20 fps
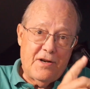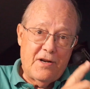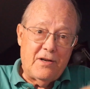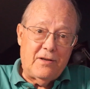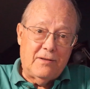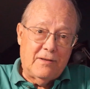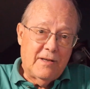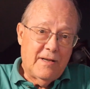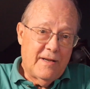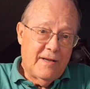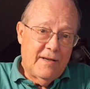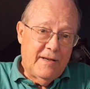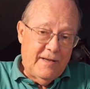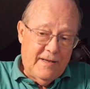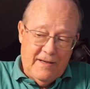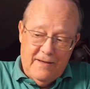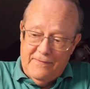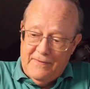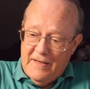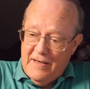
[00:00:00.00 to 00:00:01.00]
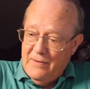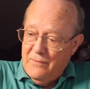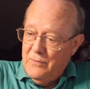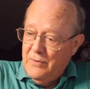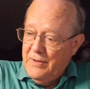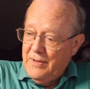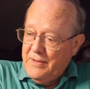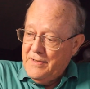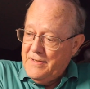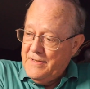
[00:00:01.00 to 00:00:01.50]
know if that
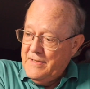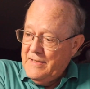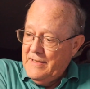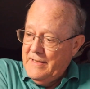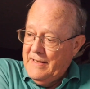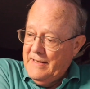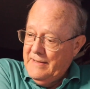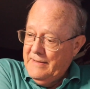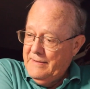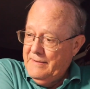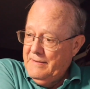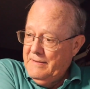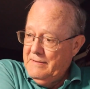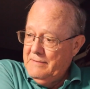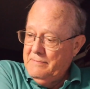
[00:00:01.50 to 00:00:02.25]
works. And